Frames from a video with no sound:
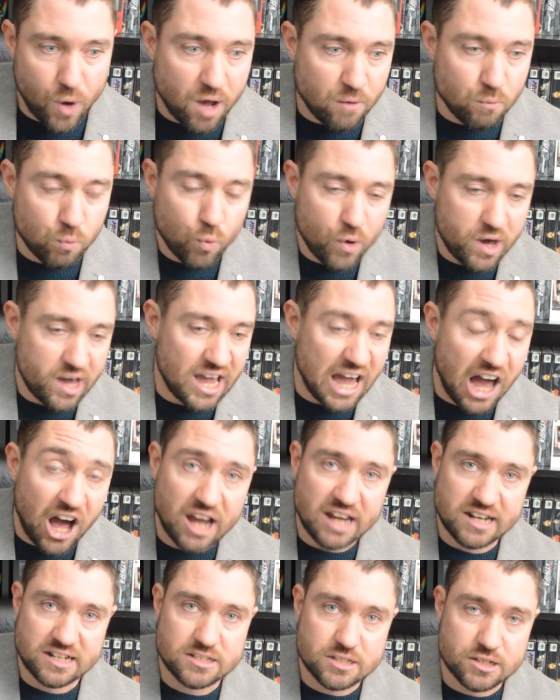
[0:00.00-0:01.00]
and where
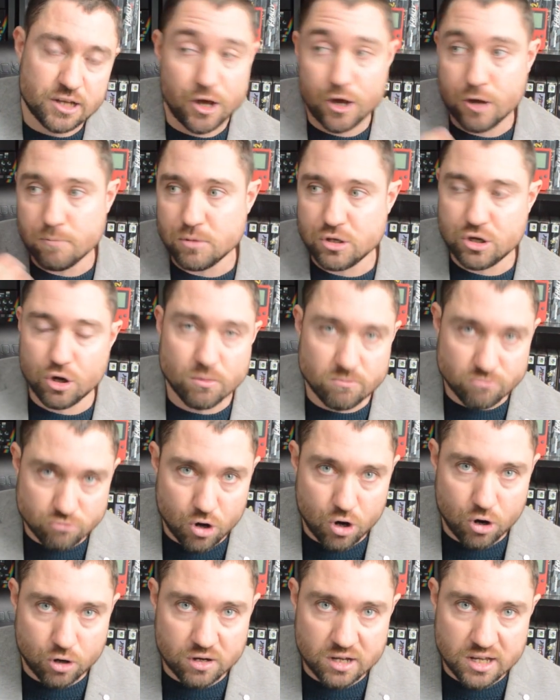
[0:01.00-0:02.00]
I'd gone
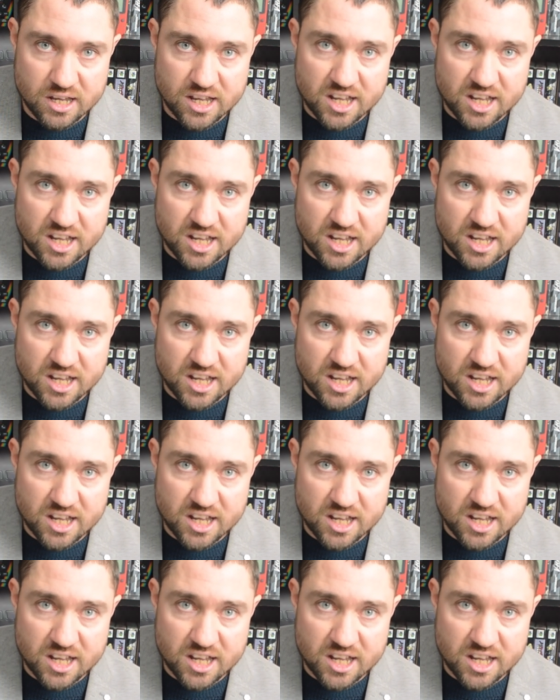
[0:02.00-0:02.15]
wrong.